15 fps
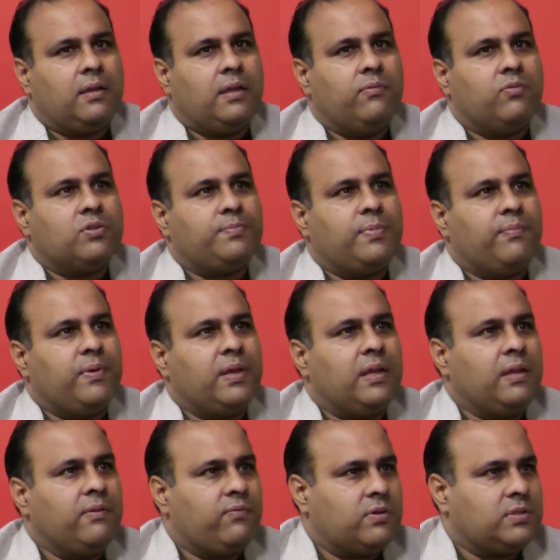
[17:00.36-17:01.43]
he was
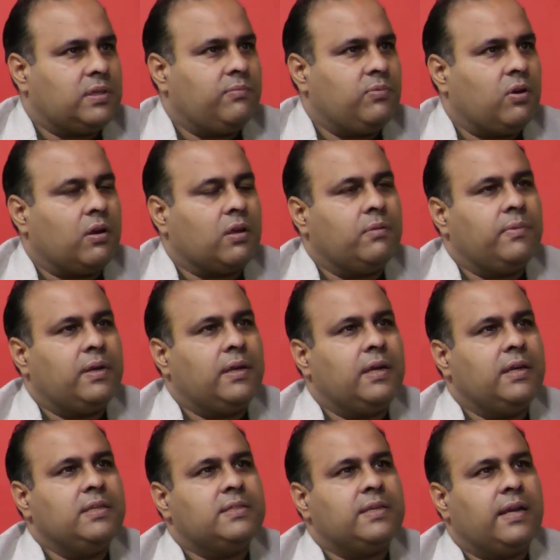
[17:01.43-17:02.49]
preparing for some document,
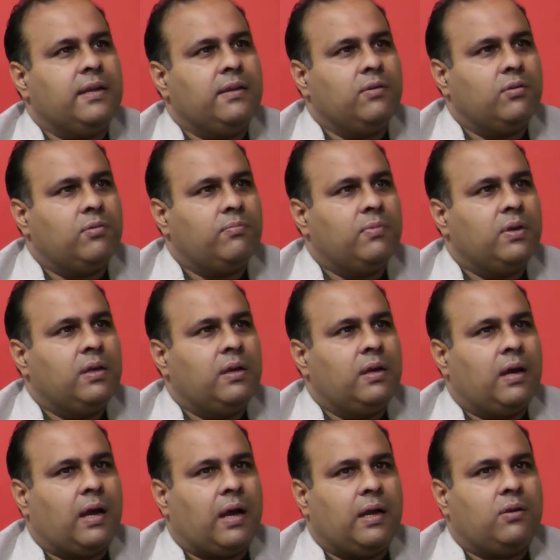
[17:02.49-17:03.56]
and he said, you know,
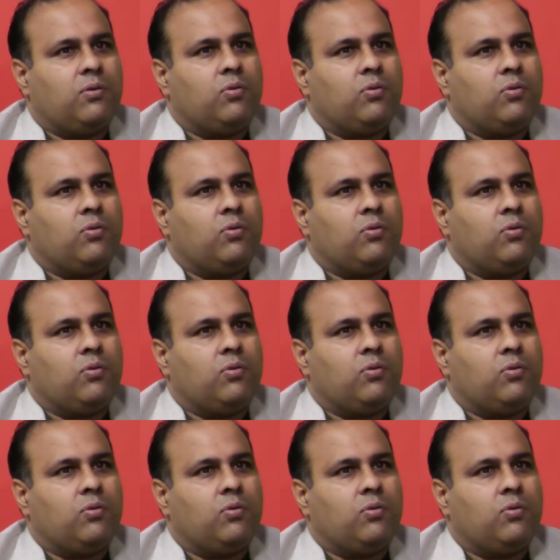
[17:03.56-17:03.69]
I